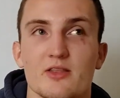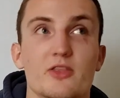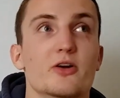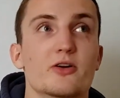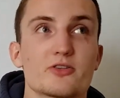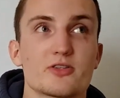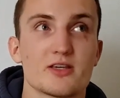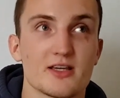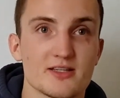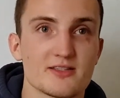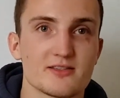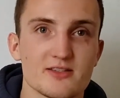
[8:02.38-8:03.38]
there are
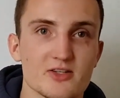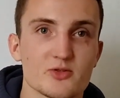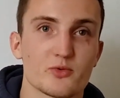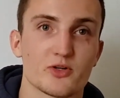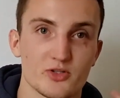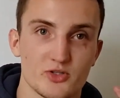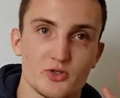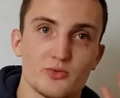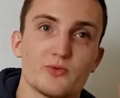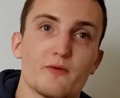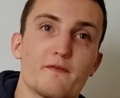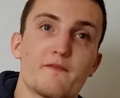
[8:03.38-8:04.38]
instances where
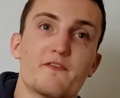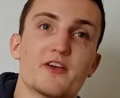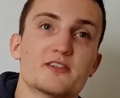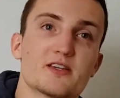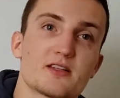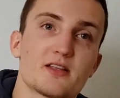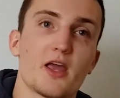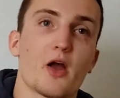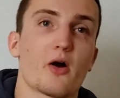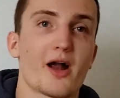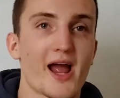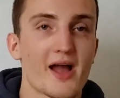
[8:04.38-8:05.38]
you physically
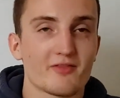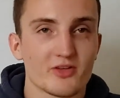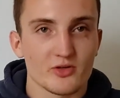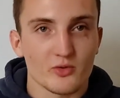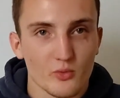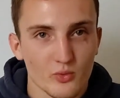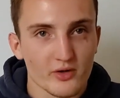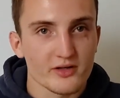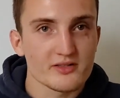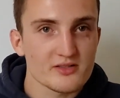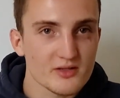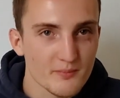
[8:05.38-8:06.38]
are having your
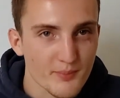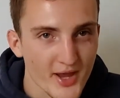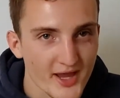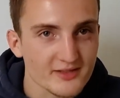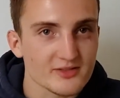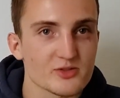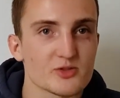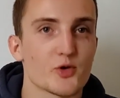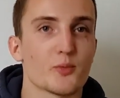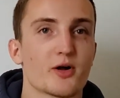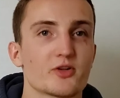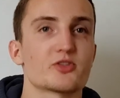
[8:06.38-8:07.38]
organs compacted so
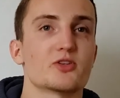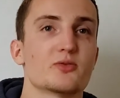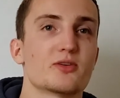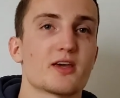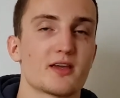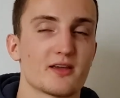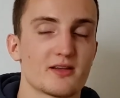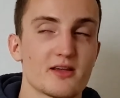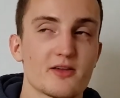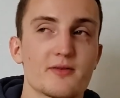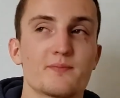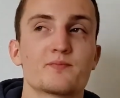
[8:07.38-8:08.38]
much that you can't
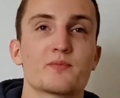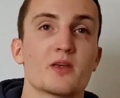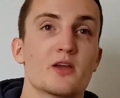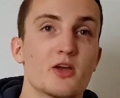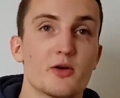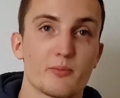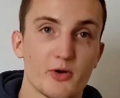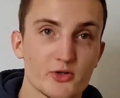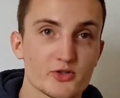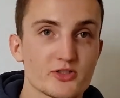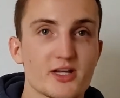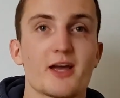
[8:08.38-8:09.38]
inhale.
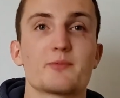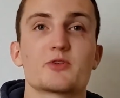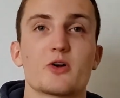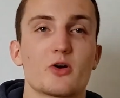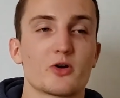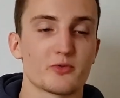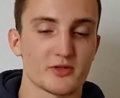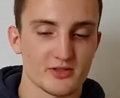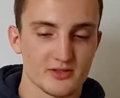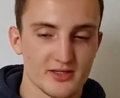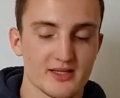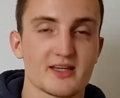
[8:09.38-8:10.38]
Pressure taps are
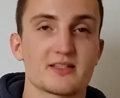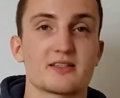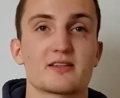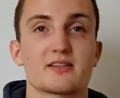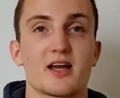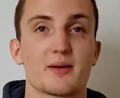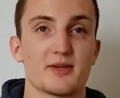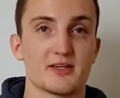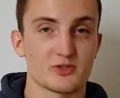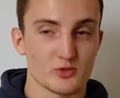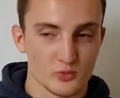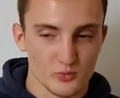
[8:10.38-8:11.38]
real, and Kesa Gatame
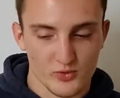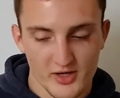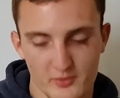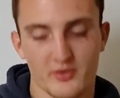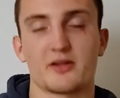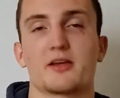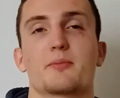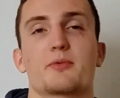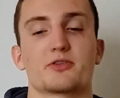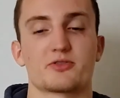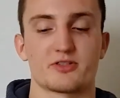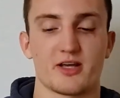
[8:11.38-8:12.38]
is a great way to get
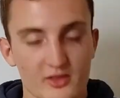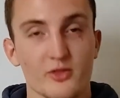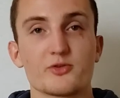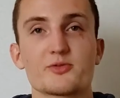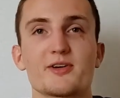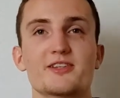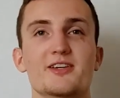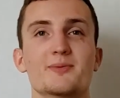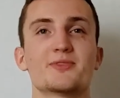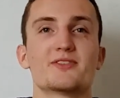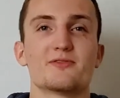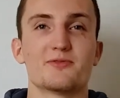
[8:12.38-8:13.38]
pressure tapped. Those are my
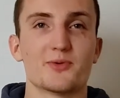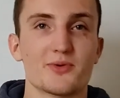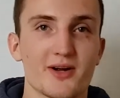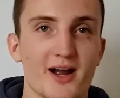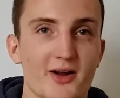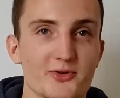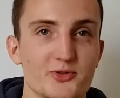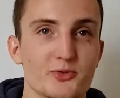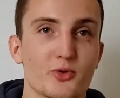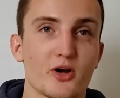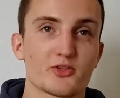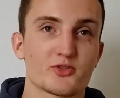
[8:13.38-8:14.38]
tips for how to
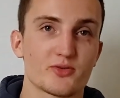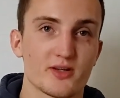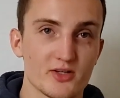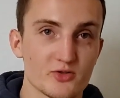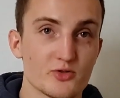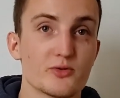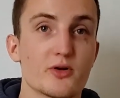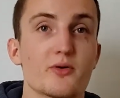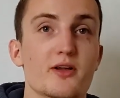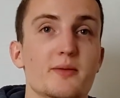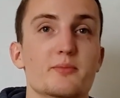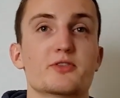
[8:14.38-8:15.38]
cross-train Judo
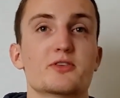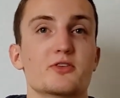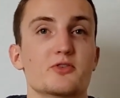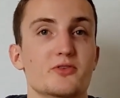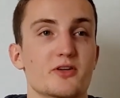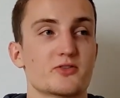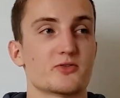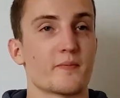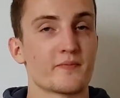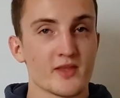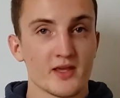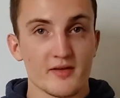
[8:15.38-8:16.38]
and Brazilian Jiu-Jitsu.
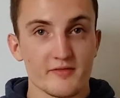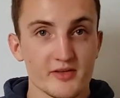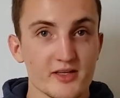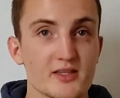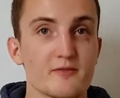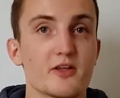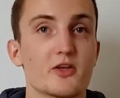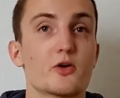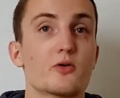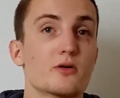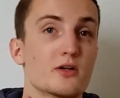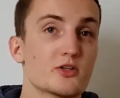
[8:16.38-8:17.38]
If you like the
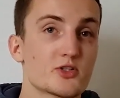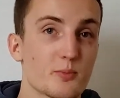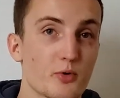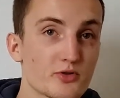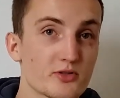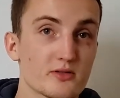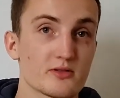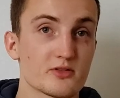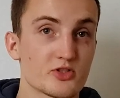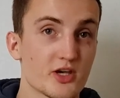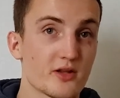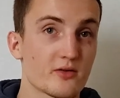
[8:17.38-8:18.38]
video, support the
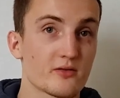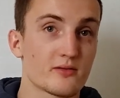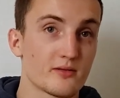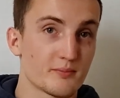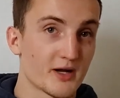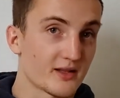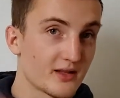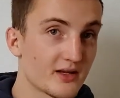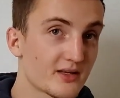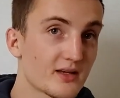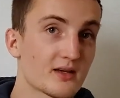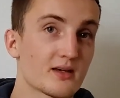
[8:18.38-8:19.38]
channel by
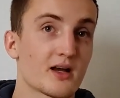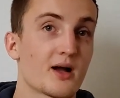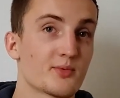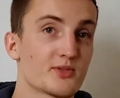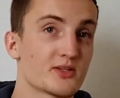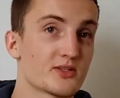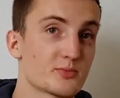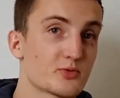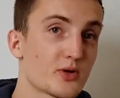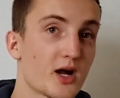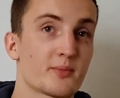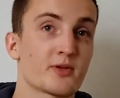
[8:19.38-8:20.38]
liking, commenting,
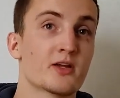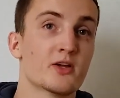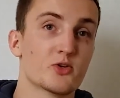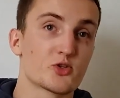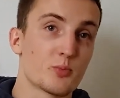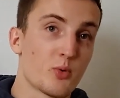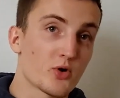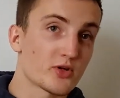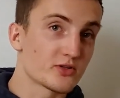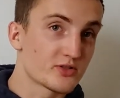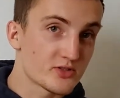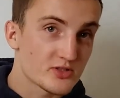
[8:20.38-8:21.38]
subscribing. Support
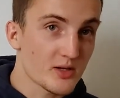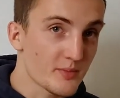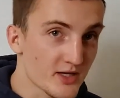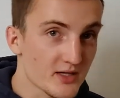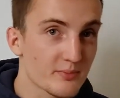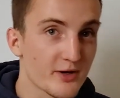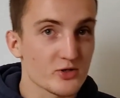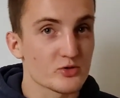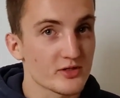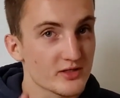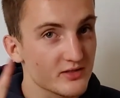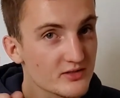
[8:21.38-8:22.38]
your stomach by
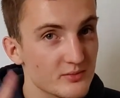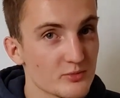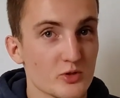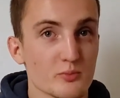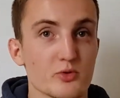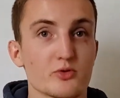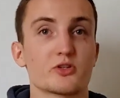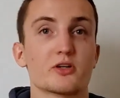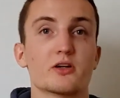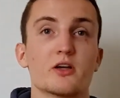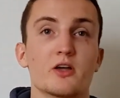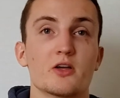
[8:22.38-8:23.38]
drinking some
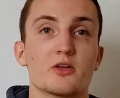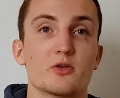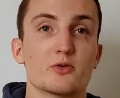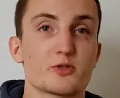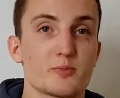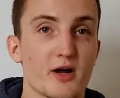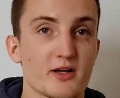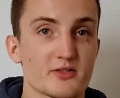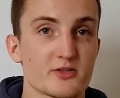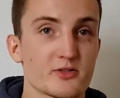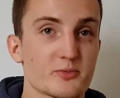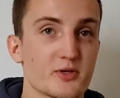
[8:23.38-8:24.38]
kombucha. No
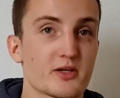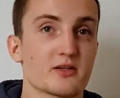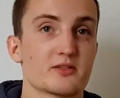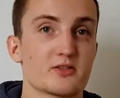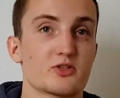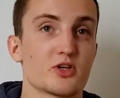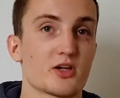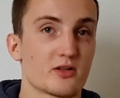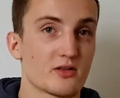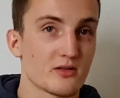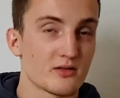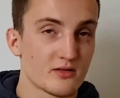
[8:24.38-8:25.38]
sponsors because the
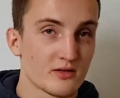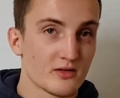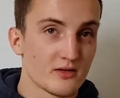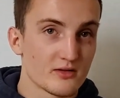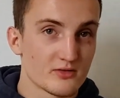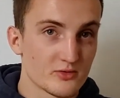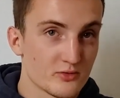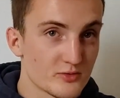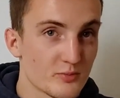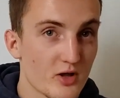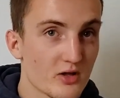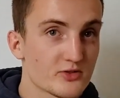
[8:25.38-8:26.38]
channel is too
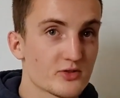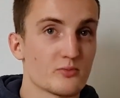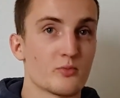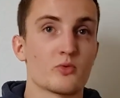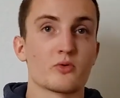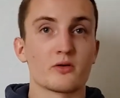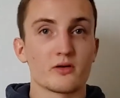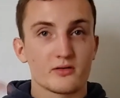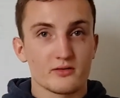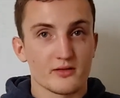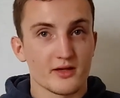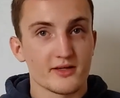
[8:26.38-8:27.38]
small, so
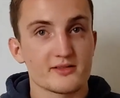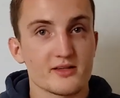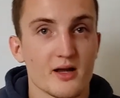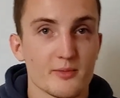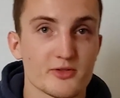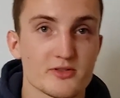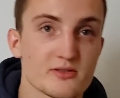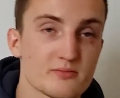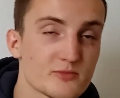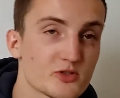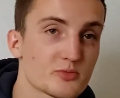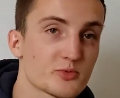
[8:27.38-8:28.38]
more likes, comments,
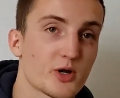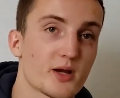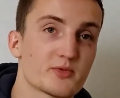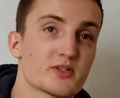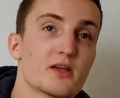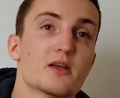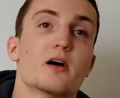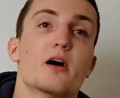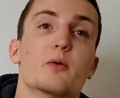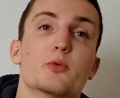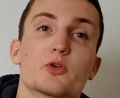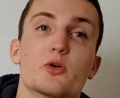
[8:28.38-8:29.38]
subscribes
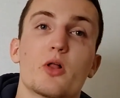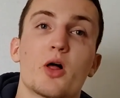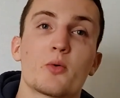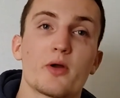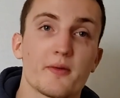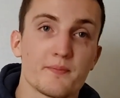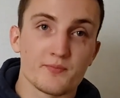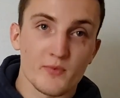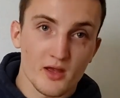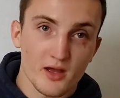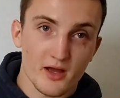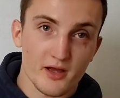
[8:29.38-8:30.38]
would go a long way.
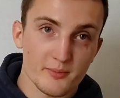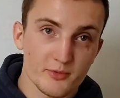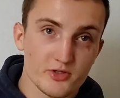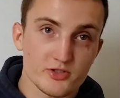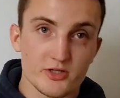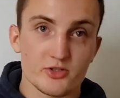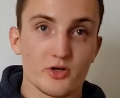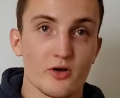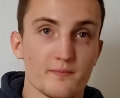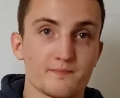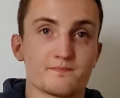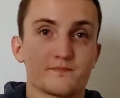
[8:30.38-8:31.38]
I appreciate
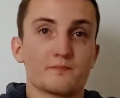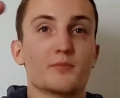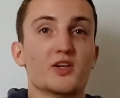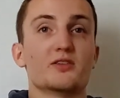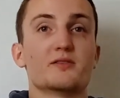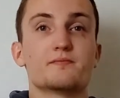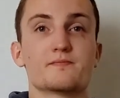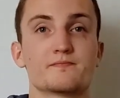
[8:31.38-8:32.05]
y'all. Peace.